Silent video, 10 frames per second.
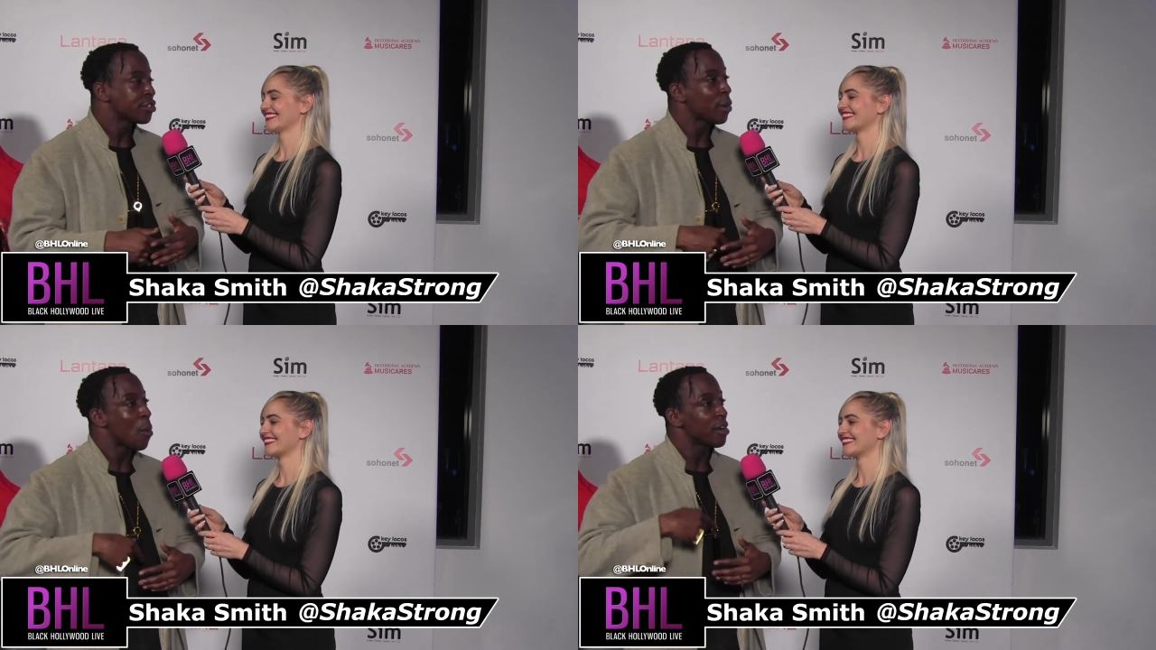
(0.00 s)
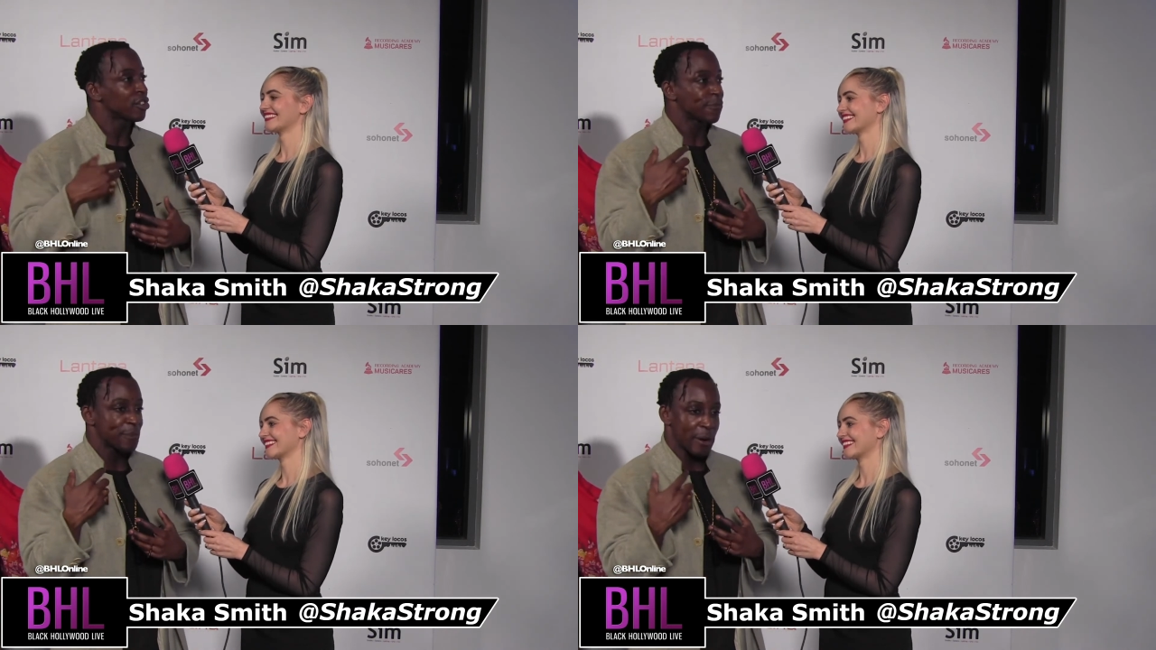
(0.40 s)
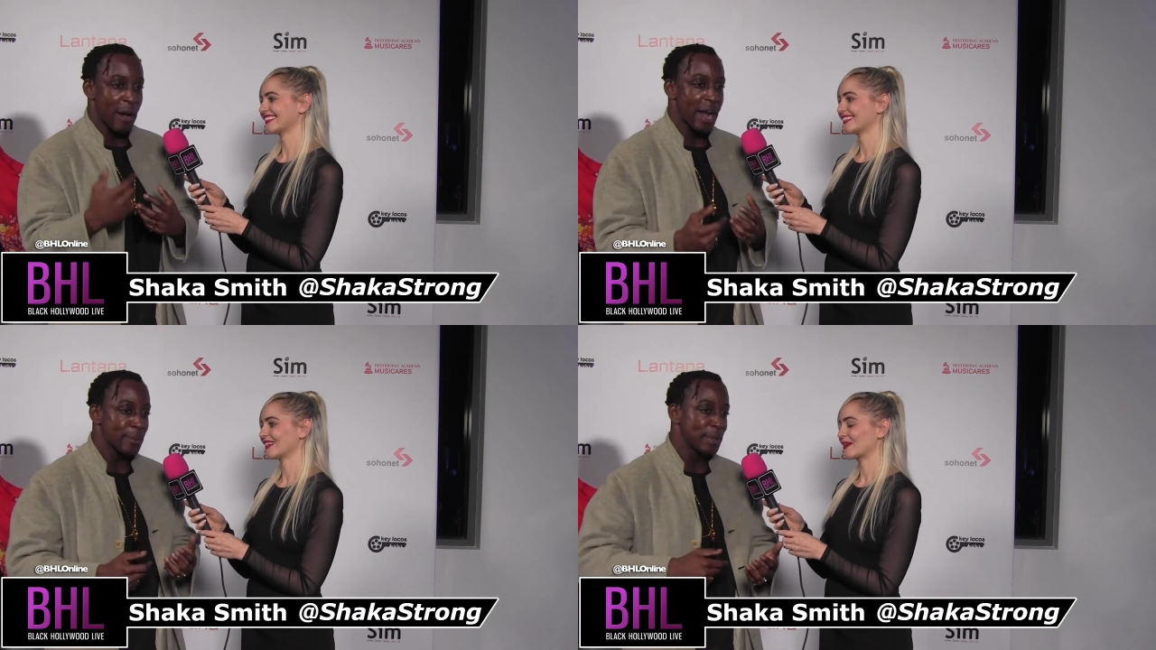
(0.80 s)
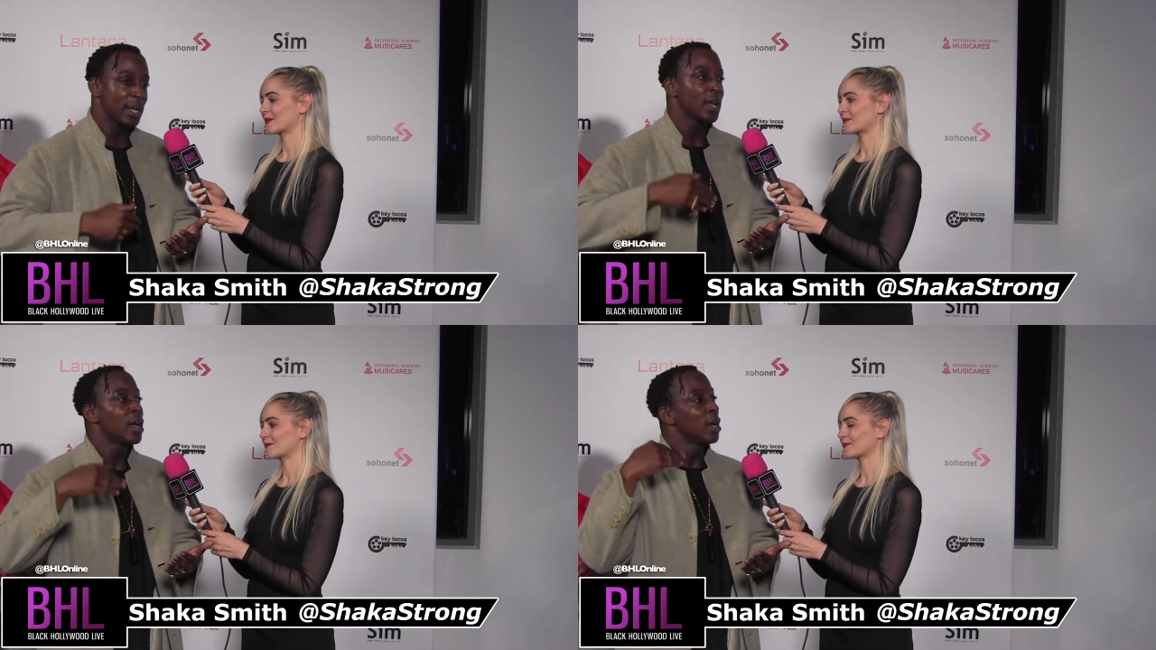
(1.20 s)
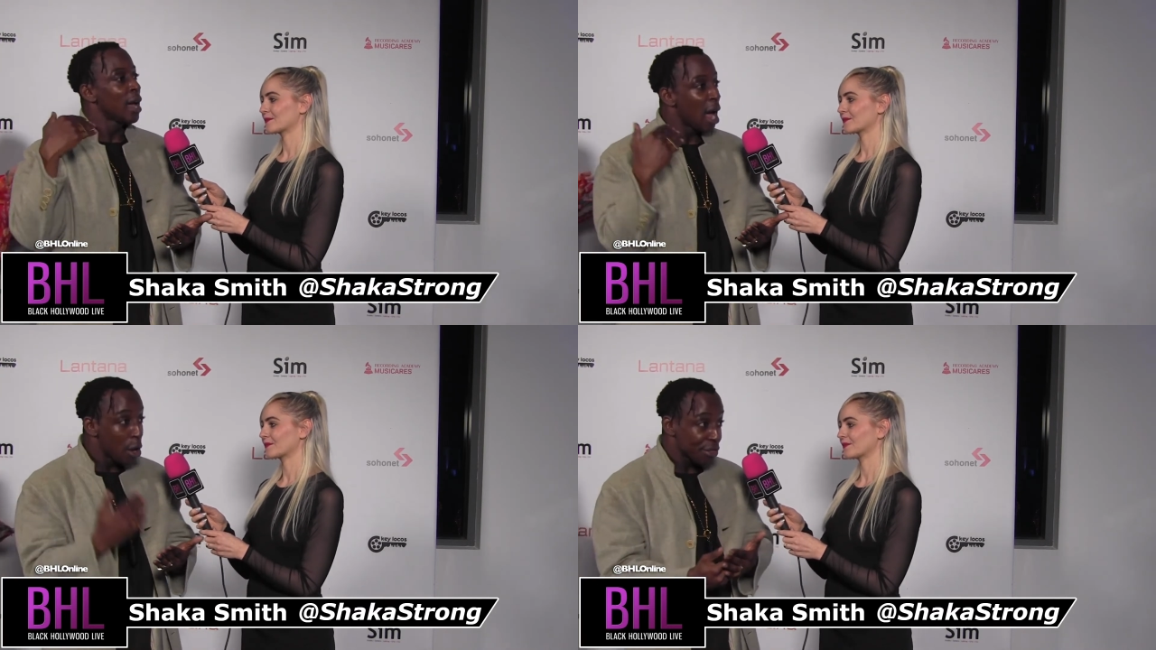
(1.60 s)
Speaker 1: So I wanted to just figure out how to be
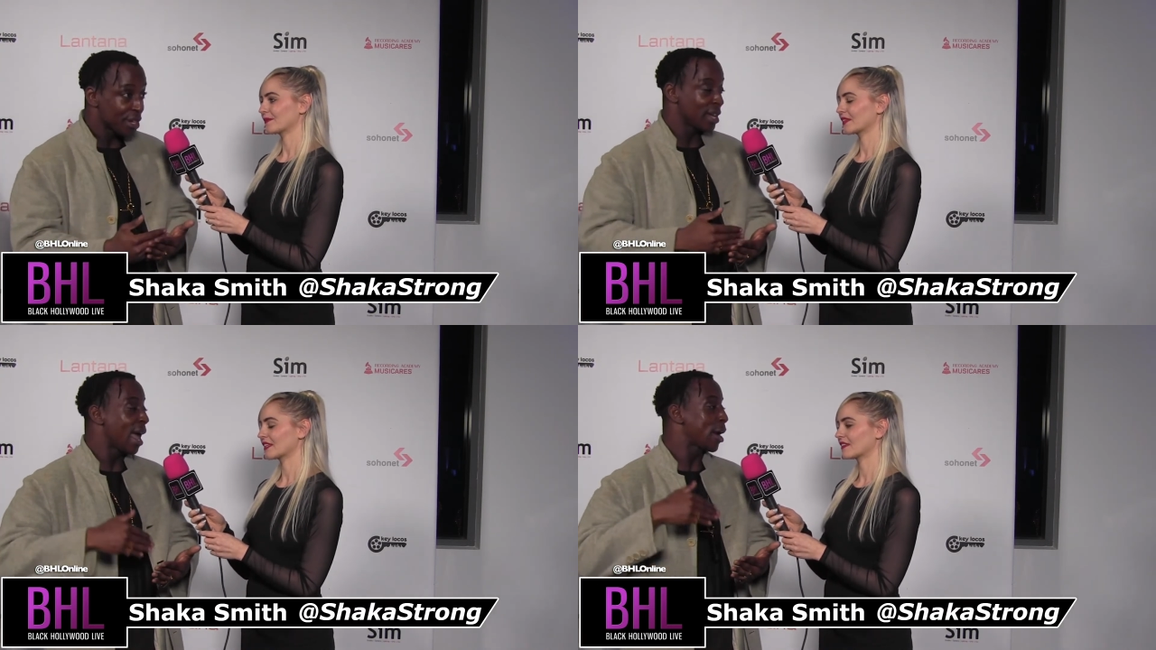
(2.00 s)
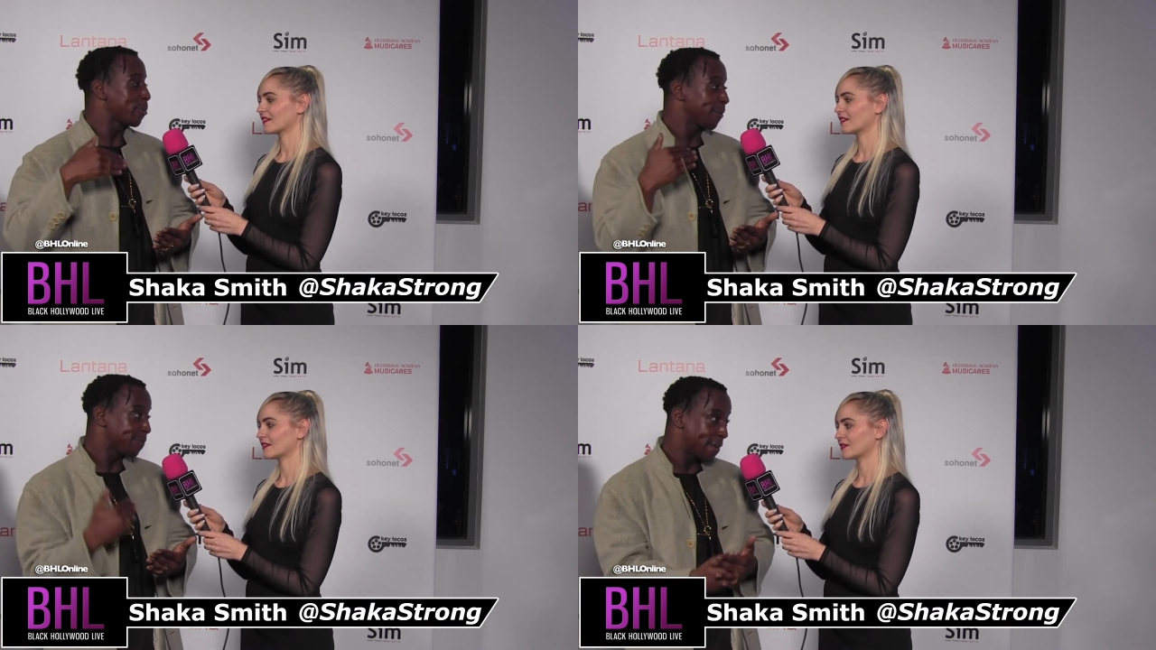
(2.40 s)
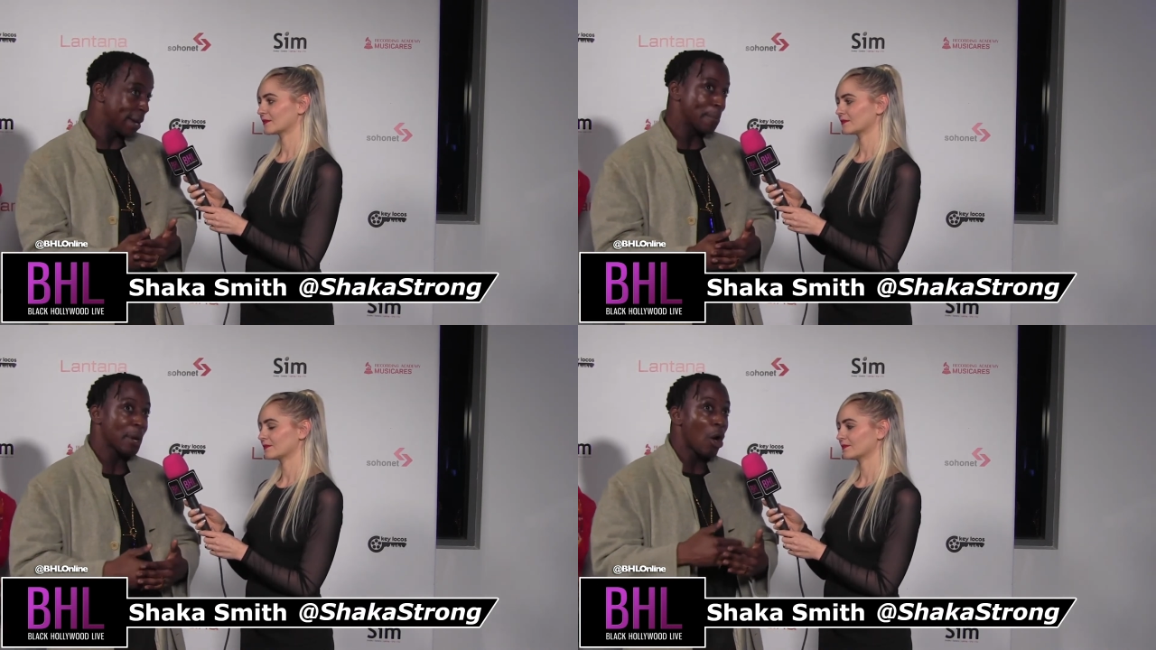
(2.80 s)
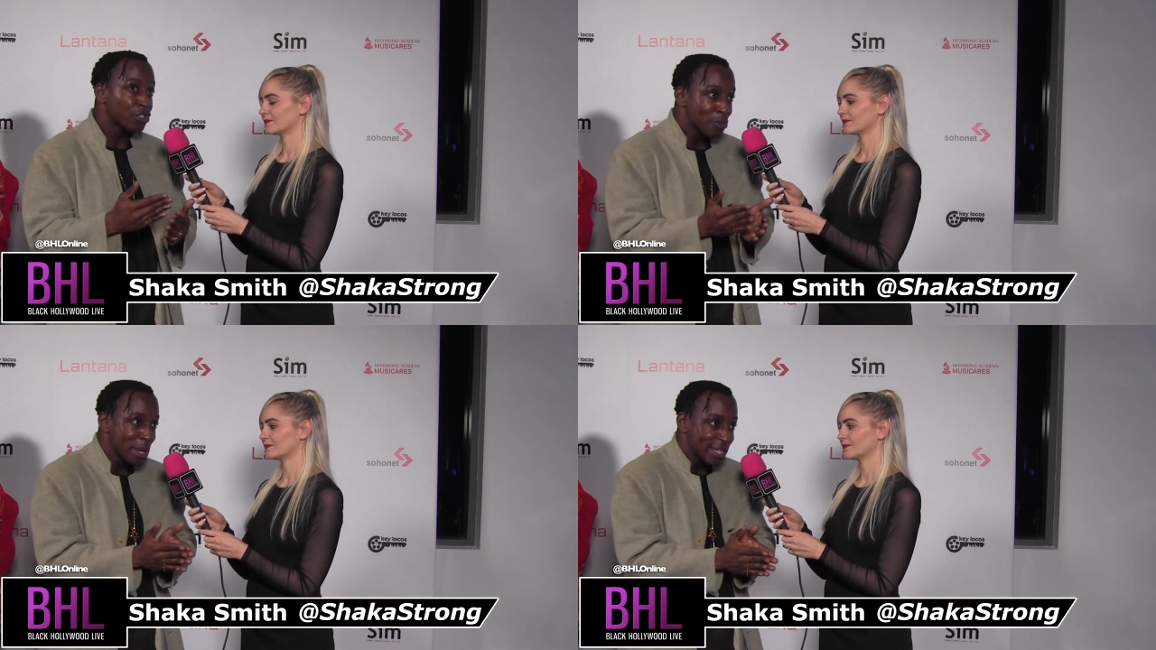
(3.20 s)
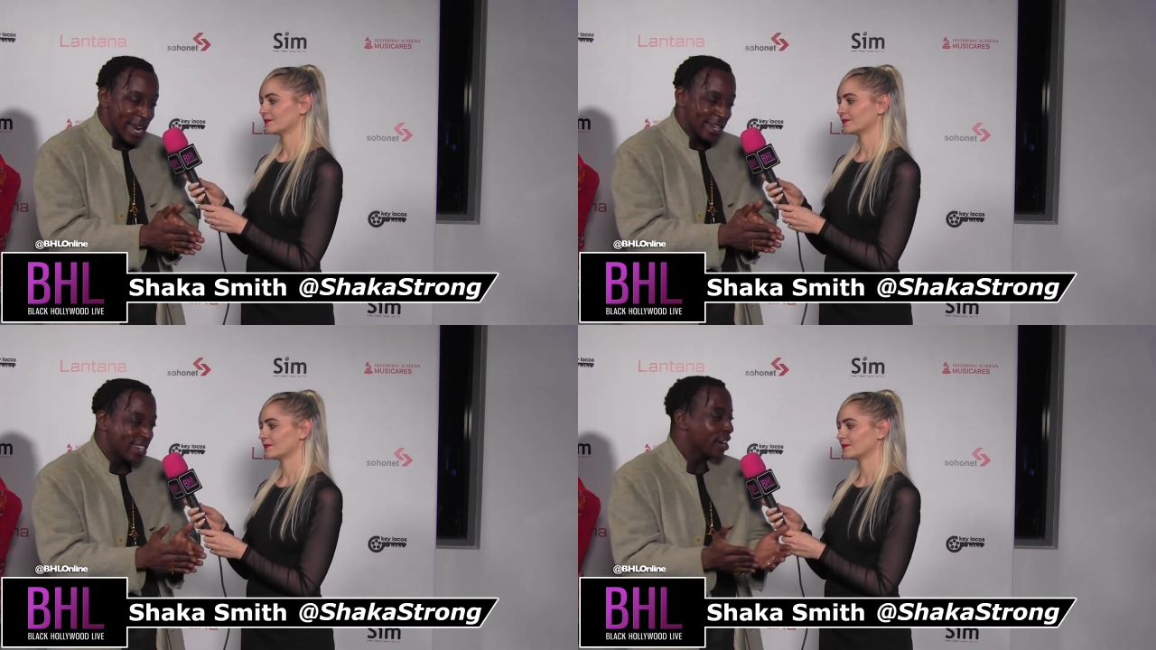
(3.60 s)
healthy, how to be fit, but also
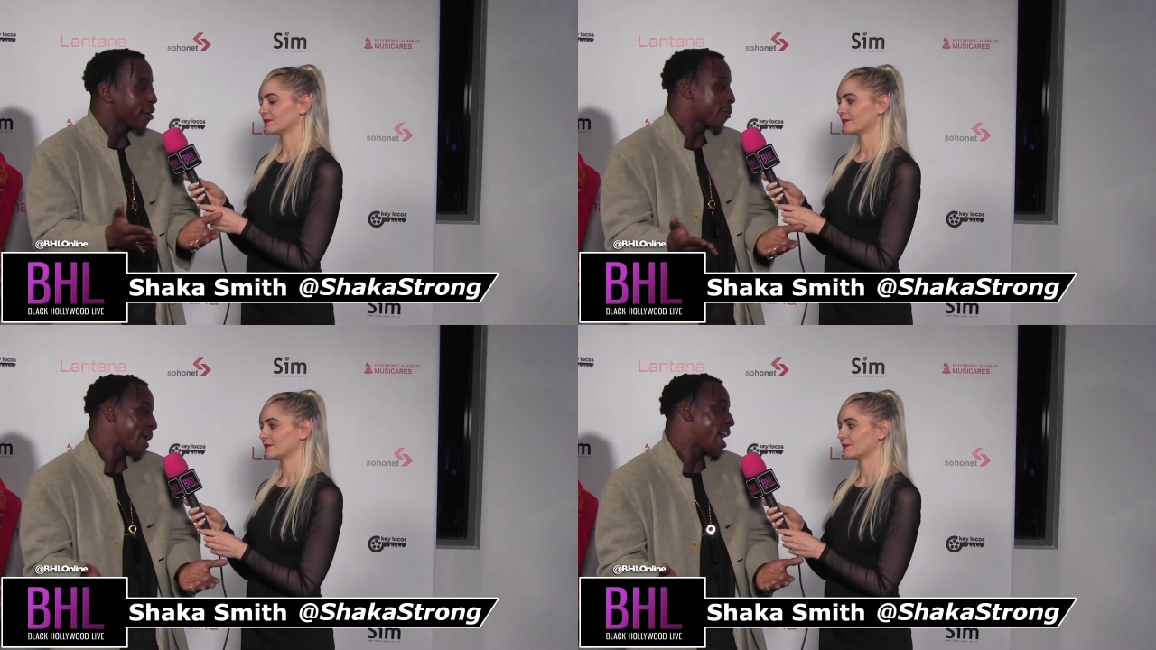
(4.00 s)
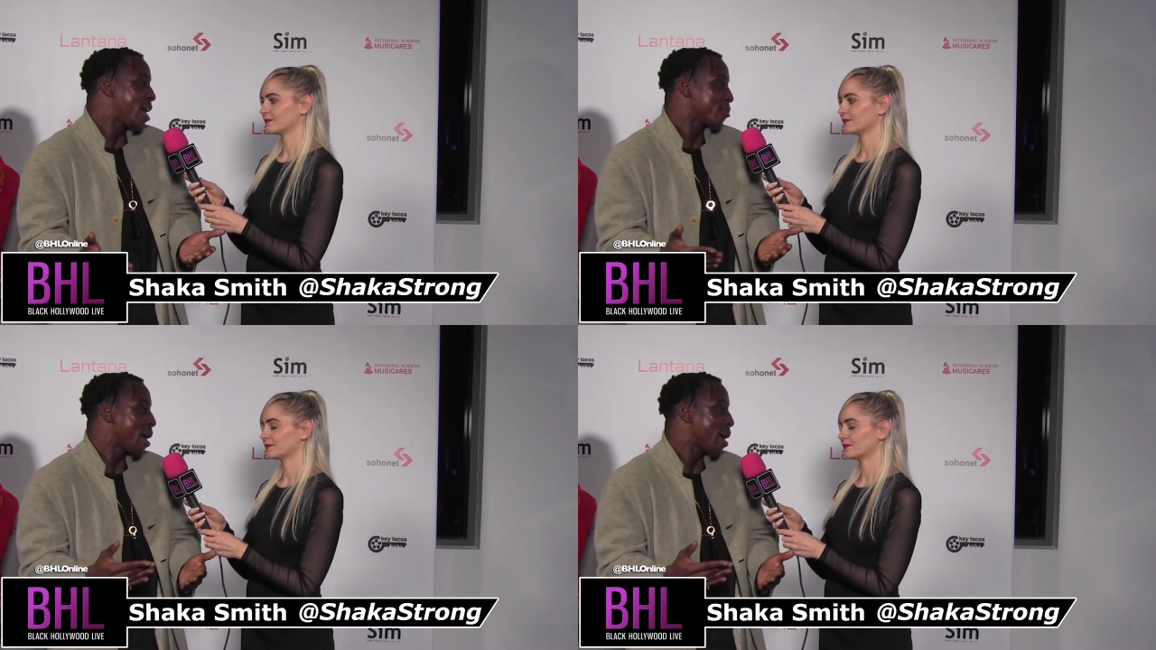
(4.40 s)
maintain it year-round